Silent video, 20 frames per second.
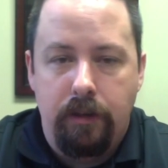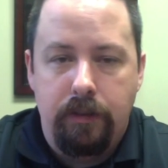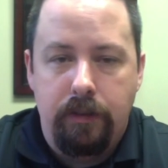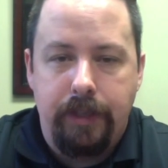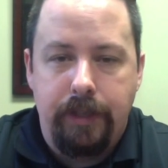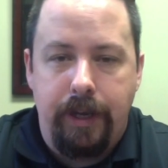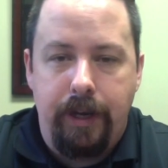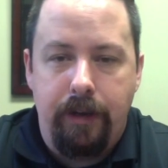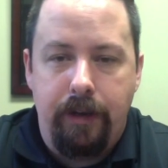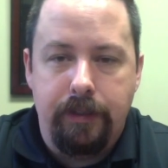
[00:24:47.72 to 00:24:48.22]
to
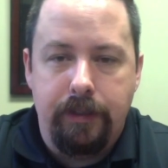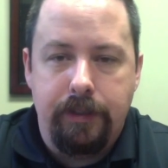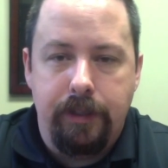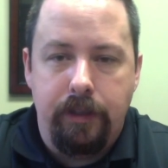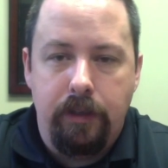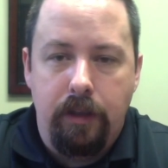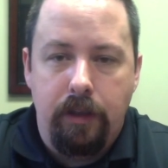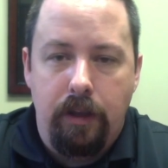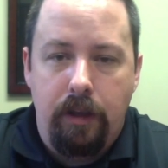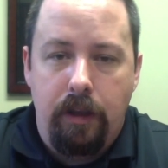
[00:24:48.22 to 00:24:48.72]
heresy.
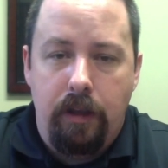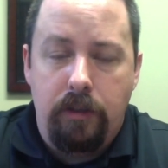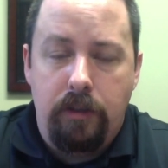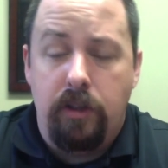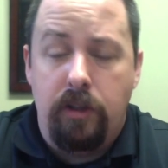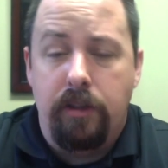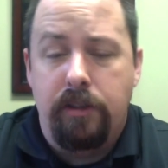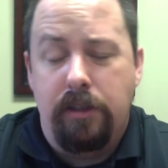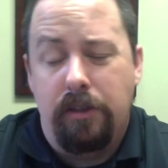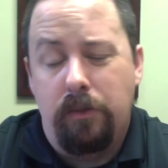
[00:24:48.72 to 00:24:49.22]
So
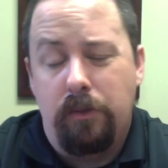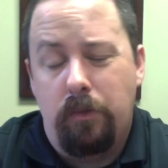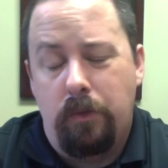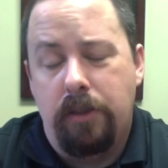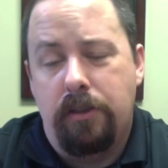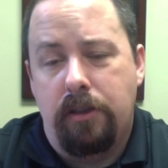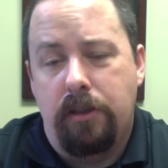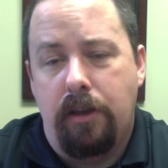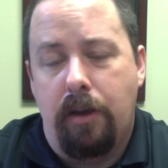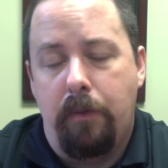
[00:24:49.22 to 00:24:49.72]
this is
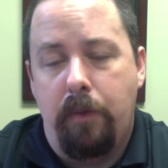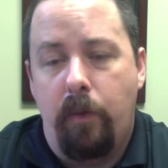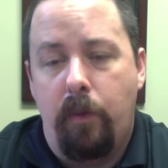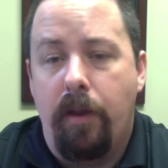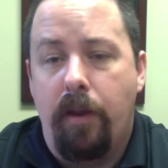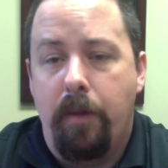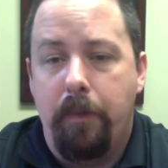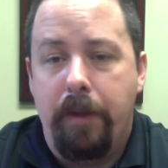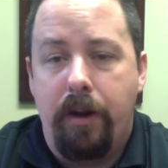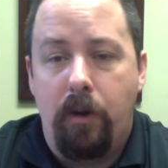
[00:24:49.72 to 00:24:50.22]
this is going to be
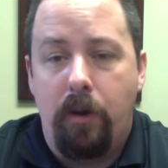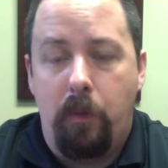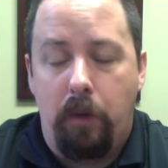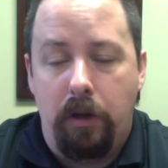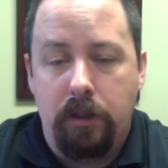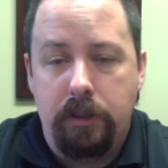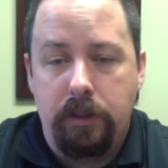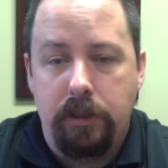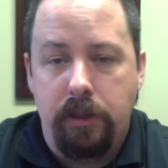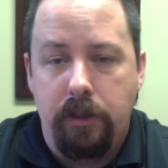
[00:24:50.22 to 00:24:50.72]
one of the better
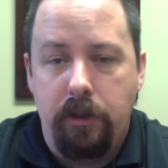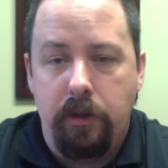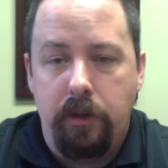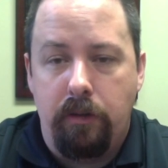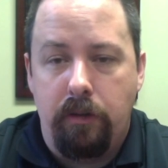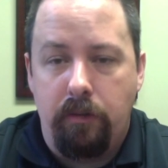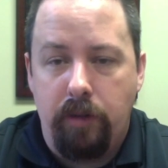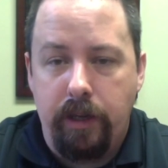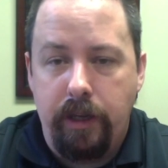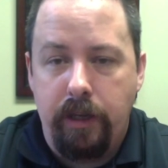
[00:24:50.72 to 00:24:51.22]
works that you can
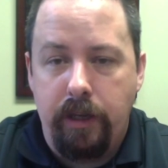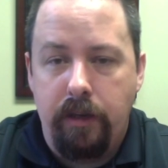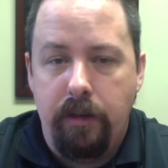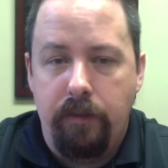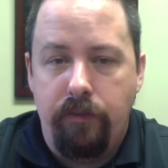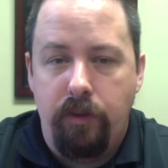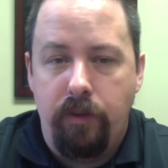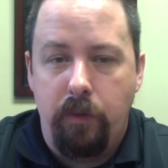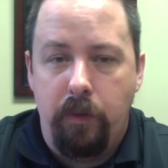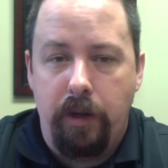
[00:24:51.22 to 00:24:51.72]
read
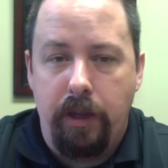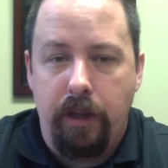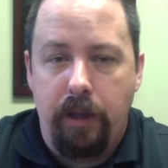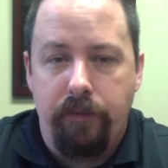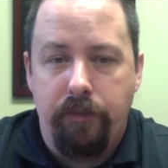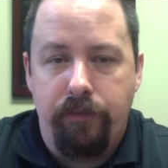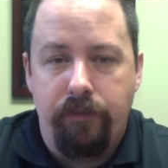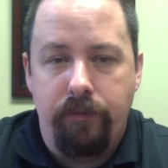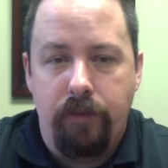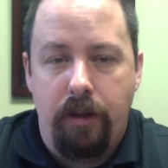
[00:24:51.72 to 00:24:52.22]
if you want to get
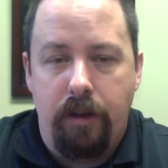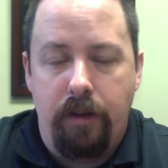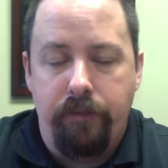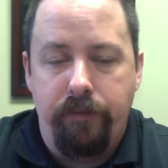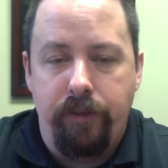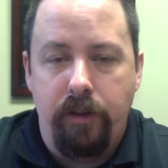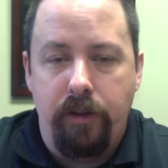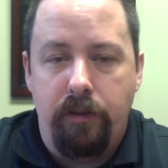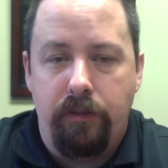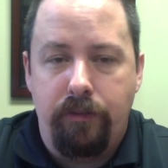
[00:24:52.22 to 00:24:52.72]
a, a
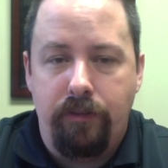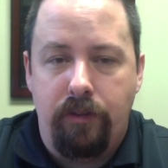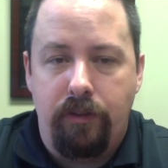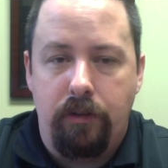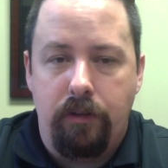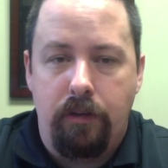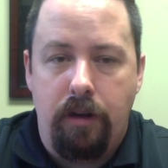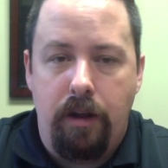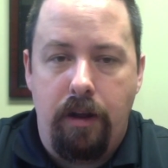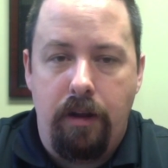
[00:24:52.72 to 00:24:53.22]
feel
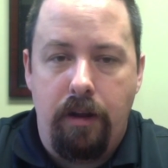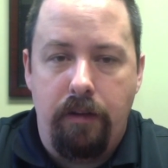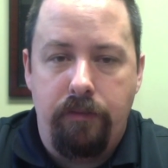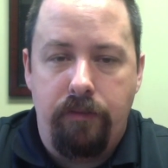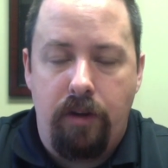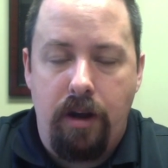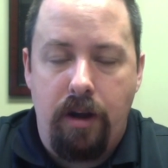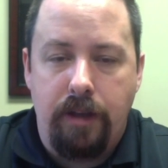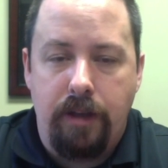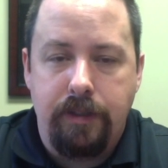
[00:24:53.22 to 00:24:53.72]
for uh,
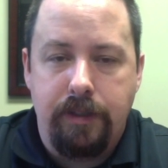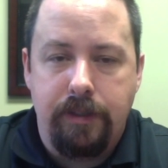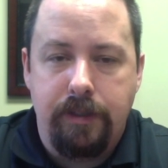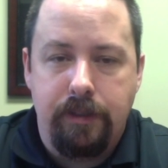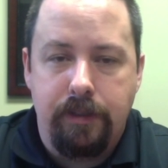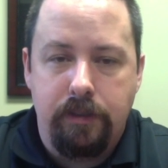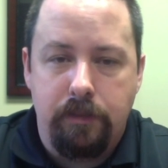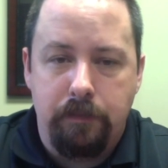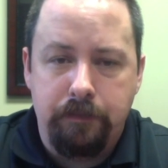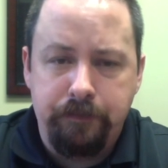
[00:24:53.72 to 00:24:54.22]
for
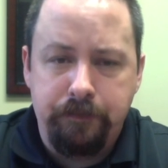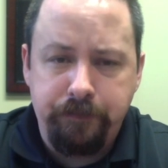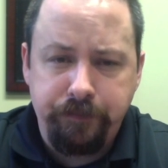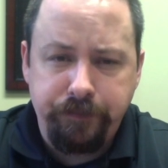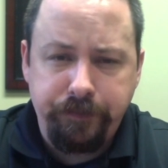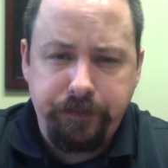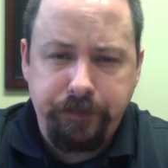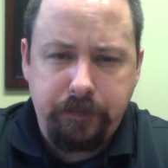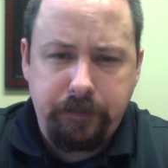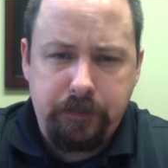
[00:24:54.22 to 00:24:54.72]
Gnosticism.
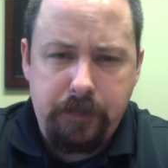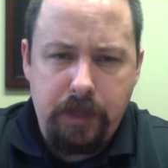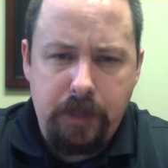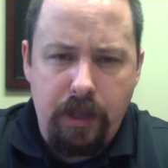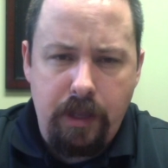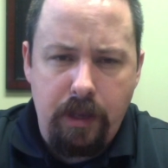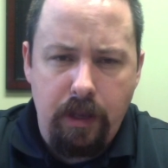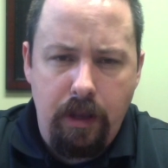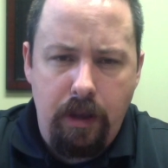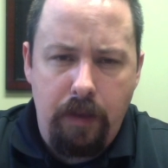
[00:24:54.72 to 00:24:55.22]

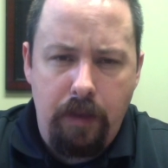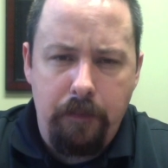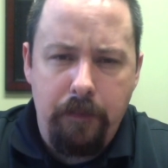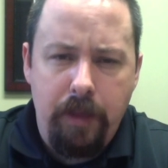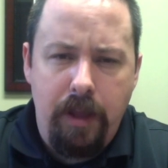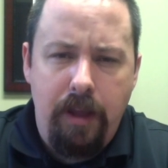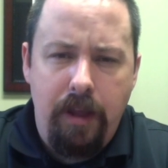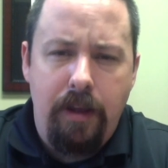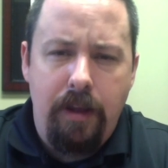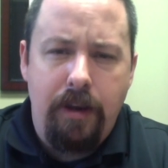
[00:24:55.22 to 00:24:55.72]
Um,
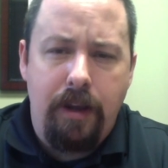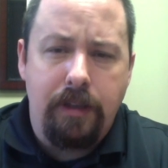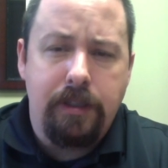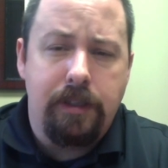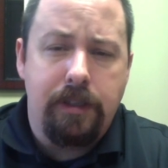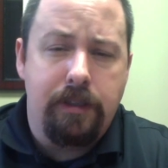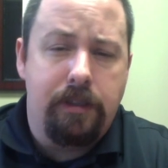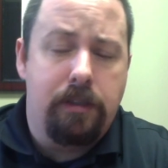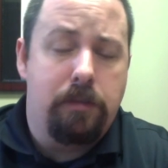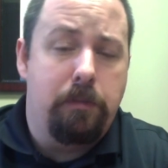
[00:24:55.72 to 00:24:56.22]

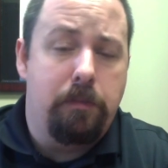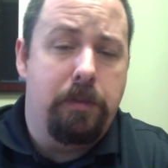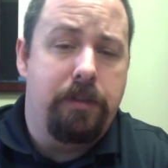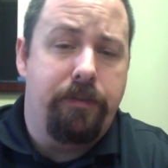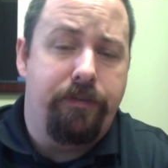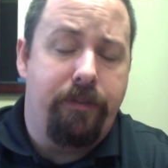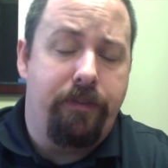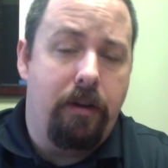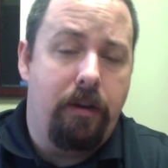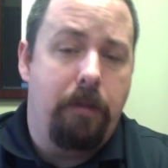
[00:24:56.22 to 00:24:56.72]
Gnosticism is
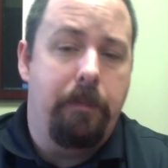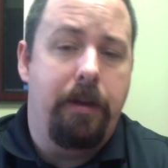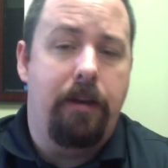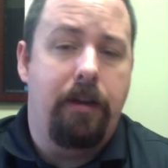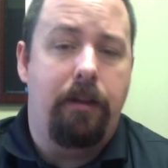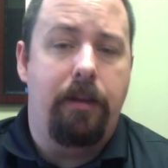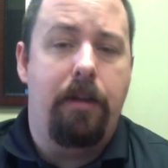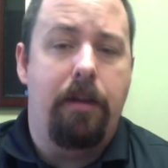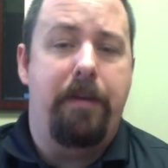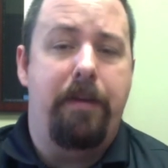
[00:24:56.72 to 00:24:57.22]

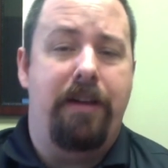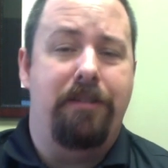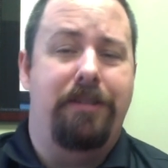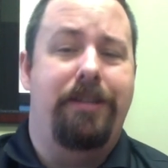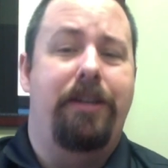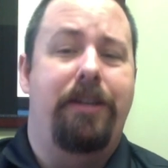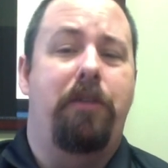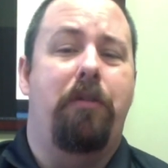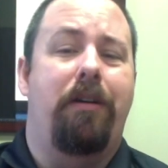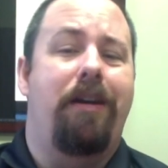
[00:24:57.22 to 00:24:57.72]
fundamentally about
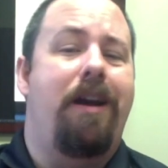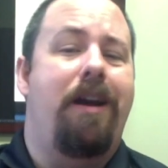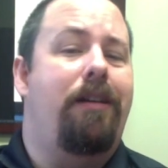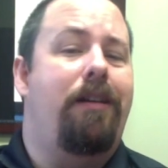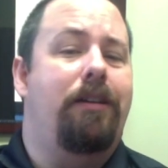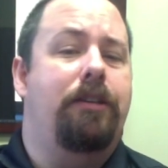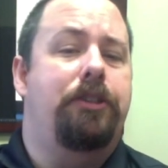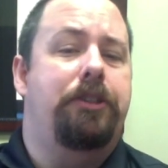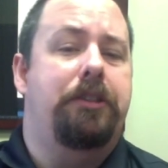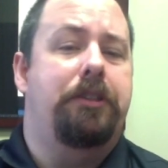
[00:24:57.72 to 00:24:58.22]
secret
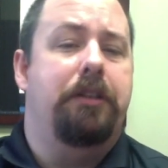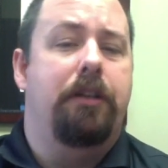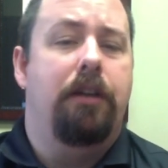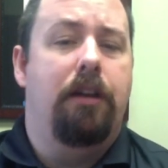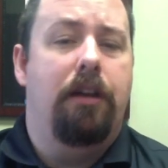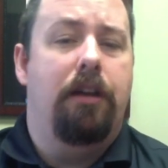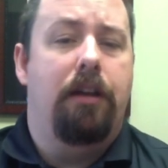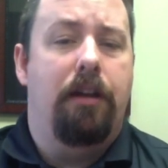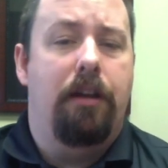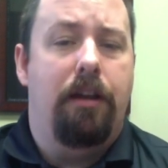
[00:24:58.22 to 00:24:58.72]
knowledge,
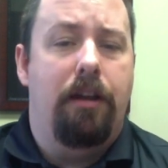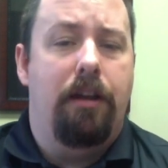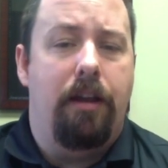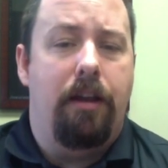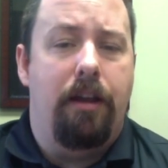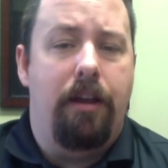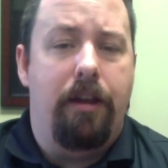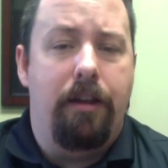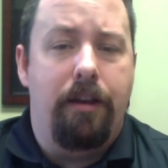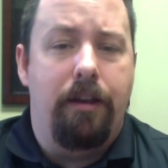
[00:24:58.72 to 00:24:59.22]

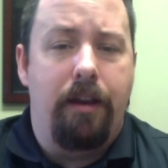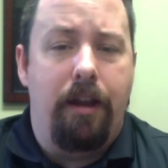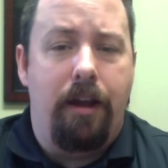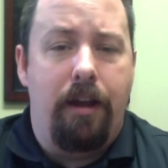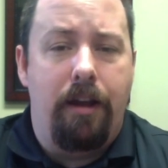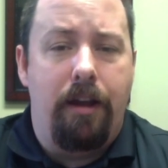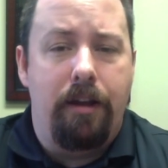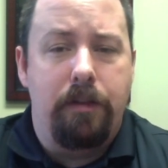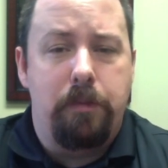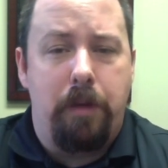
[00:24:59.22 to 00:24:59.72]
and
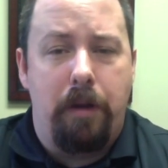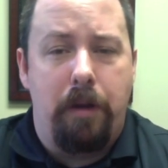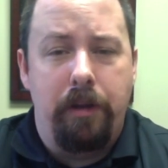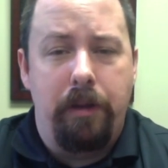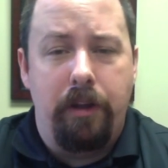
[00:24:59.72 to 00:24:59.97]
uh, it's probably a